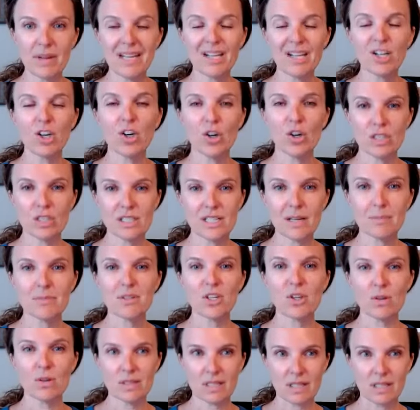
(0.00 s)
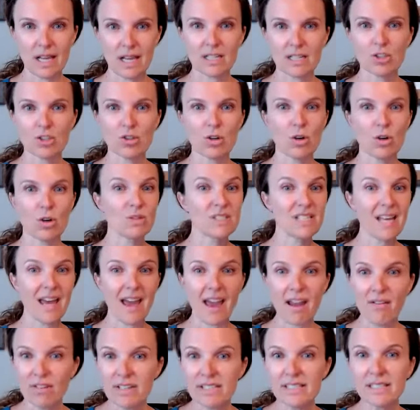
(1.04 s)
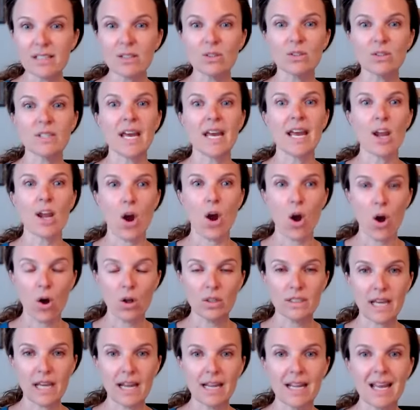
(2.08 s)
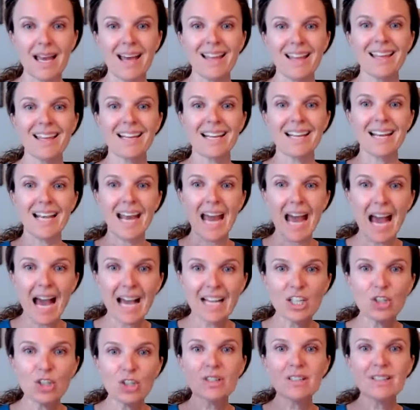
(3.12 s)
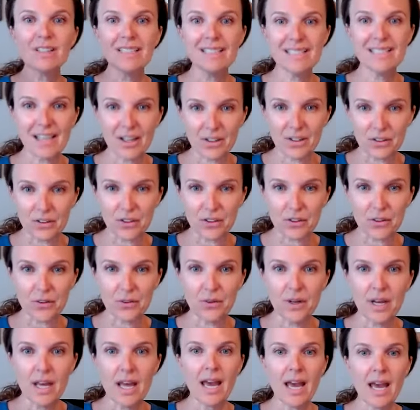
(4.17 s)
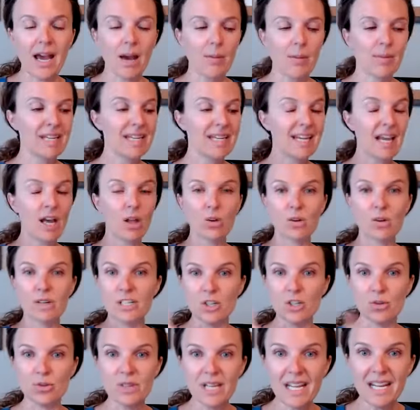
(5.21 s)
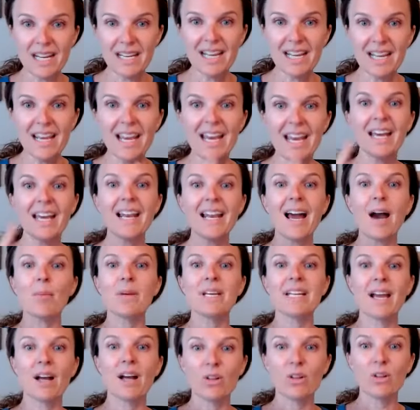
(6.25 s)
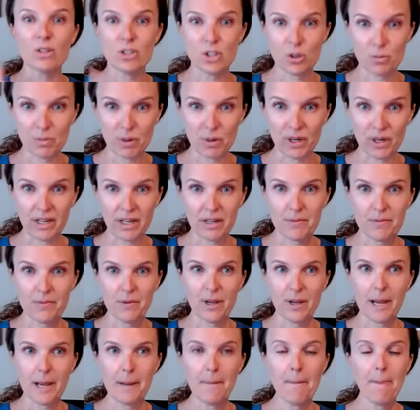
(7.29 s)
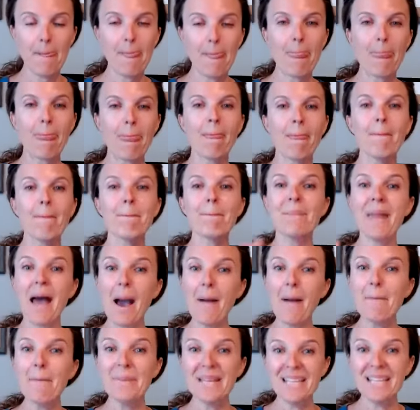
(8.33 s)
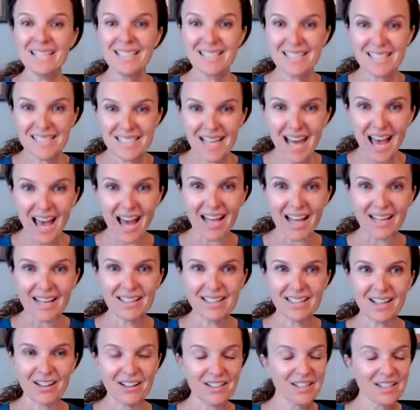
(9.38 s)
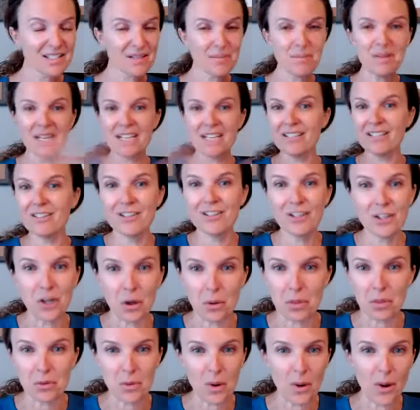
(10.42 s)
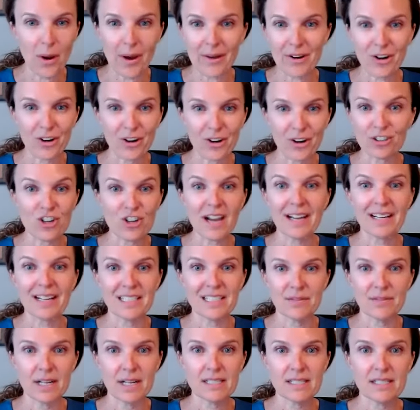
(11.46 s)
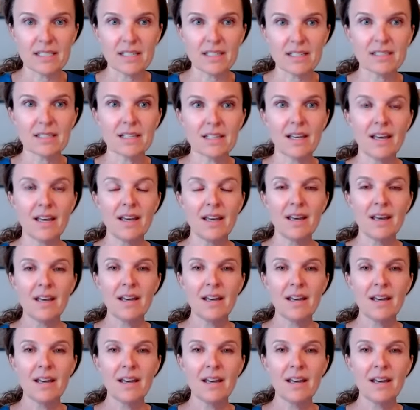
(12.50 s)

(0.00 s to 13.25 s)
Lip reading: than being hooked up to those electrodes every single day, all day, that can accurately tell you how many calories you need and how many calories you're burning, okay? That being said, that doesn't mean, throw out all your tracking devices.